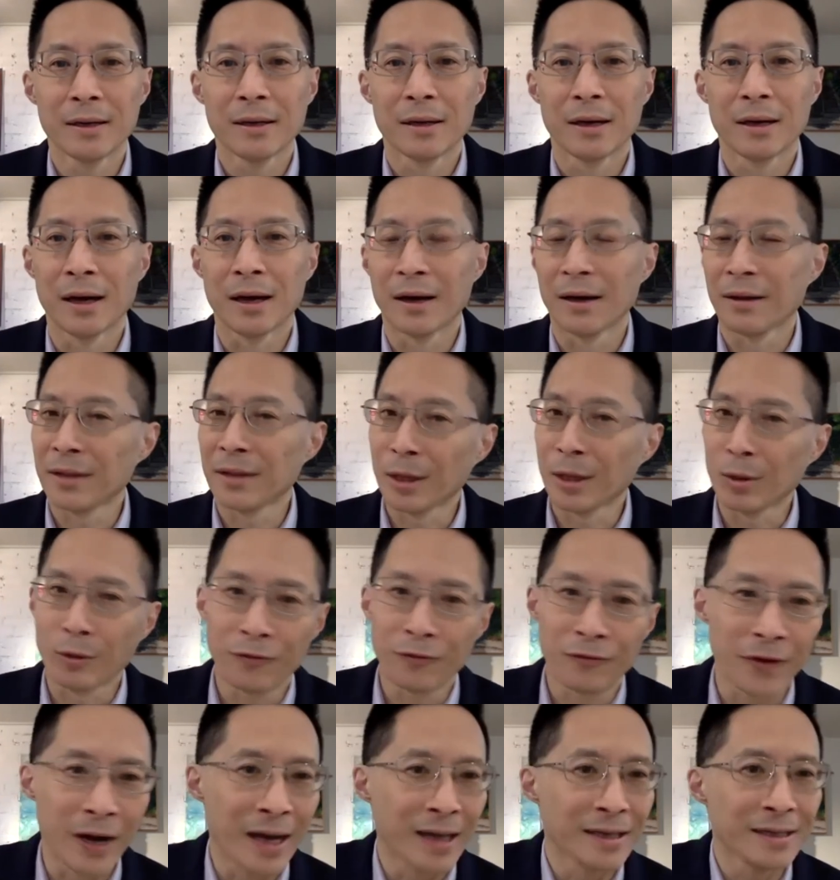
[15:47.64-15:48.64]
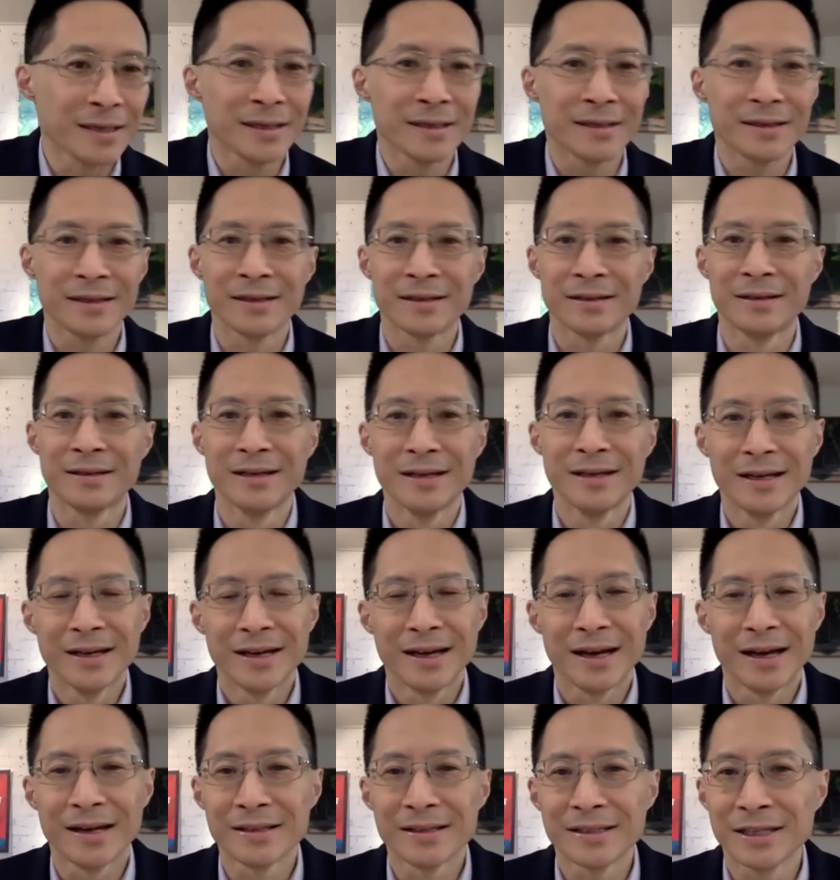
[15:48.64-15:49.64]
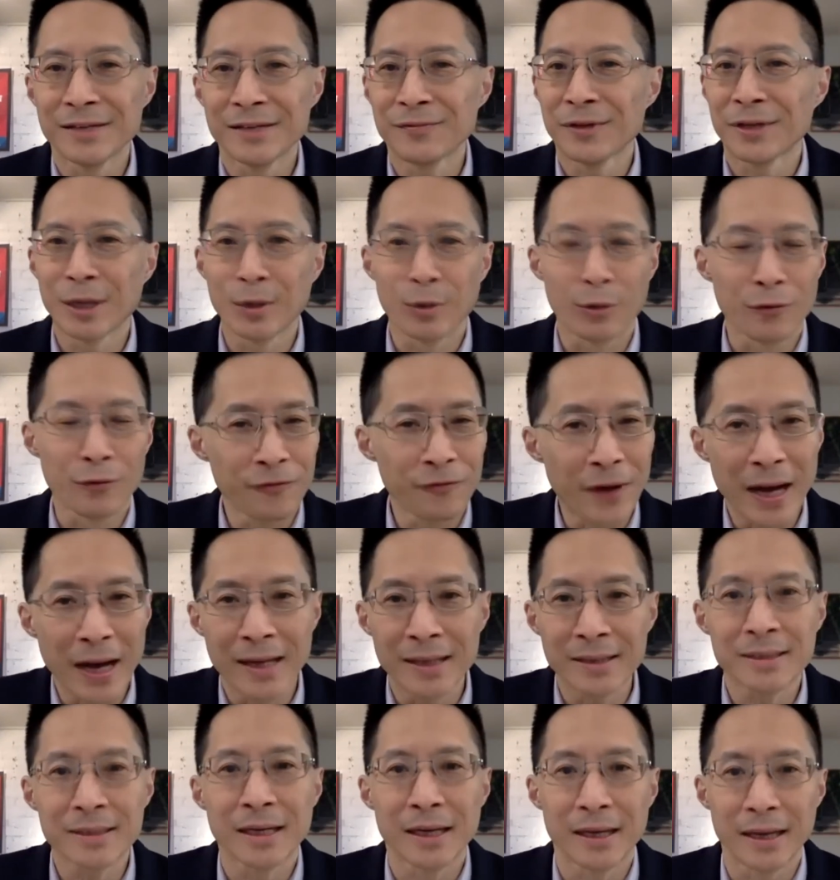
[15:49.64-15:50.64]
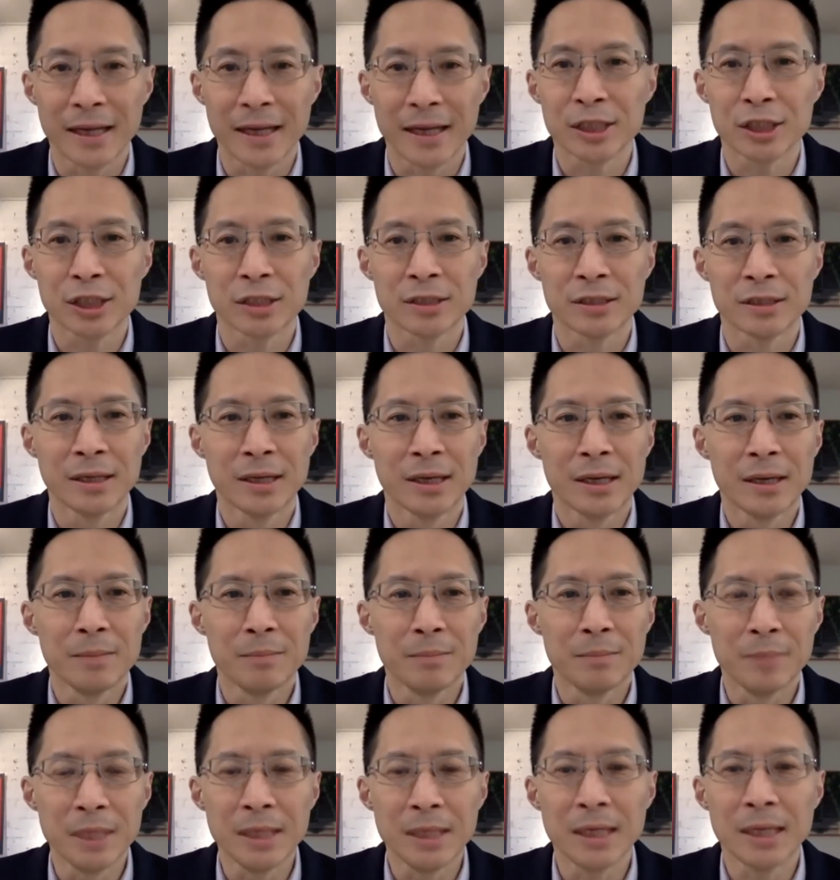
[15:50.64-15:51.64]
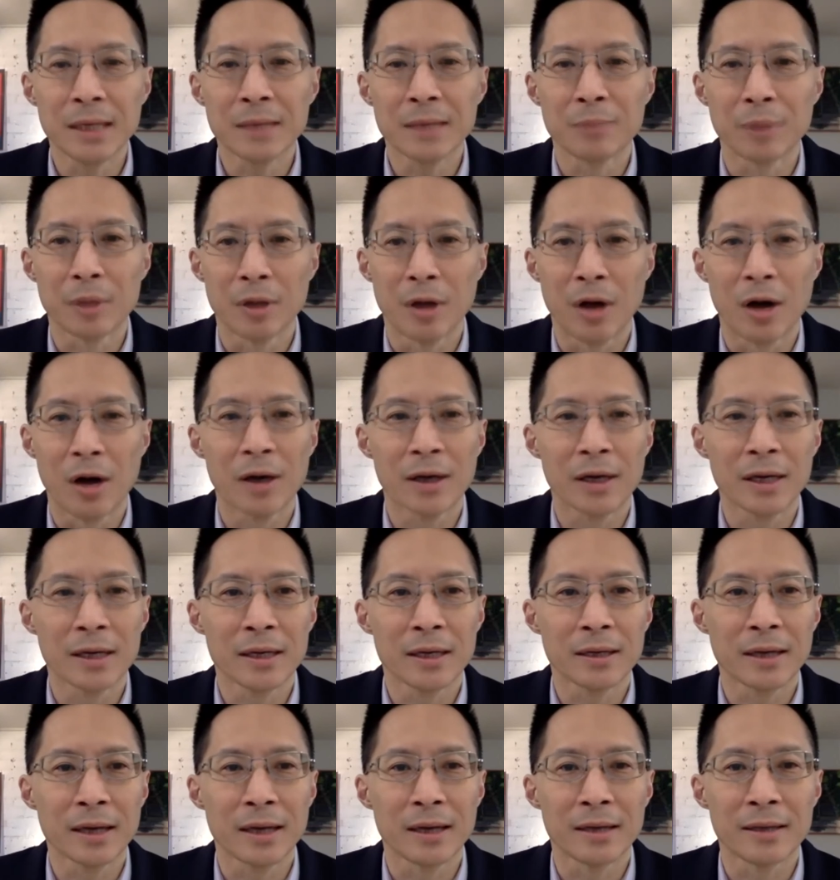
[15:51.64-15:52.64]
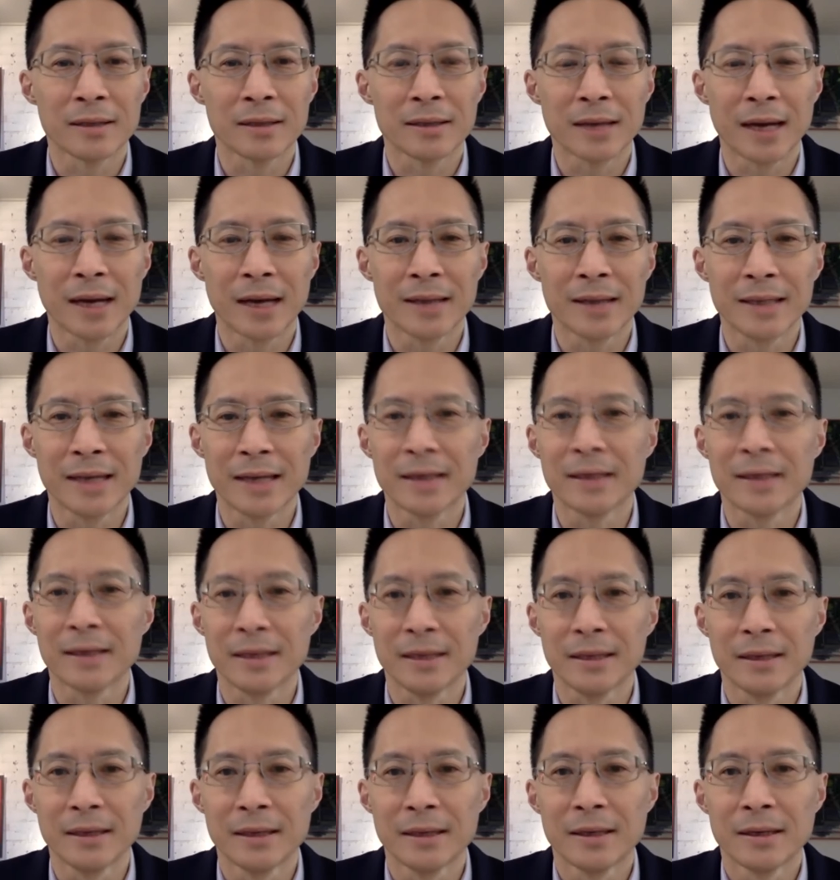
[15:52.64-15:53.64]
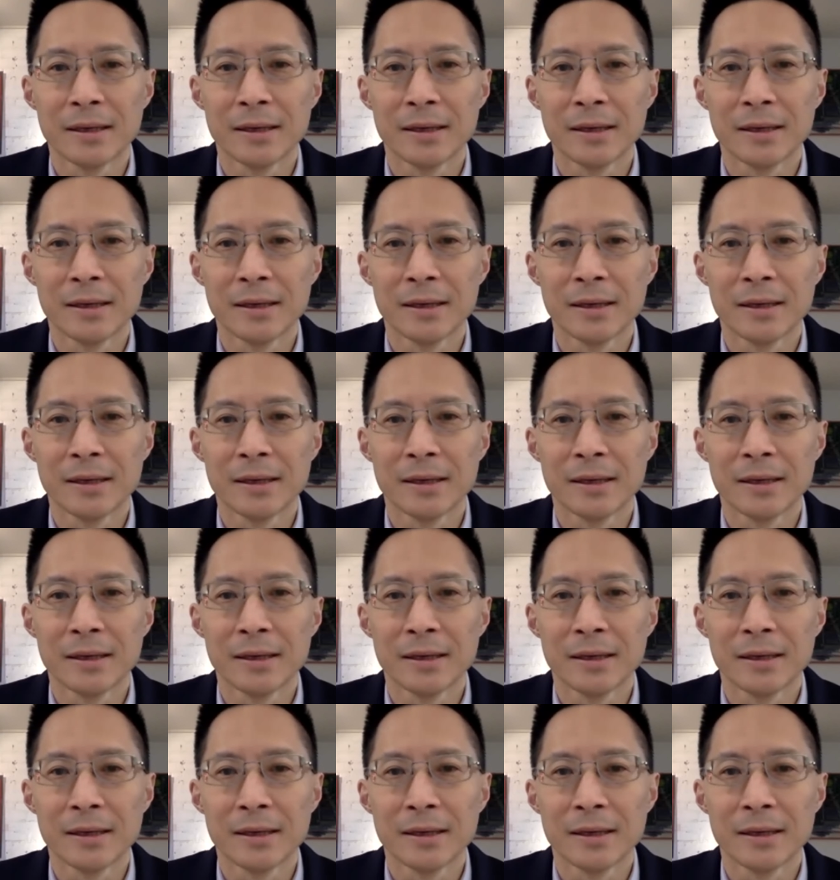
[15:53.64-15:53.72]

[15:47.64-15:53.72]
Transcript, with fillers: Mm-hmm. uh, they will find it in Antifa. They will find connection, meaning, belonging, and identity.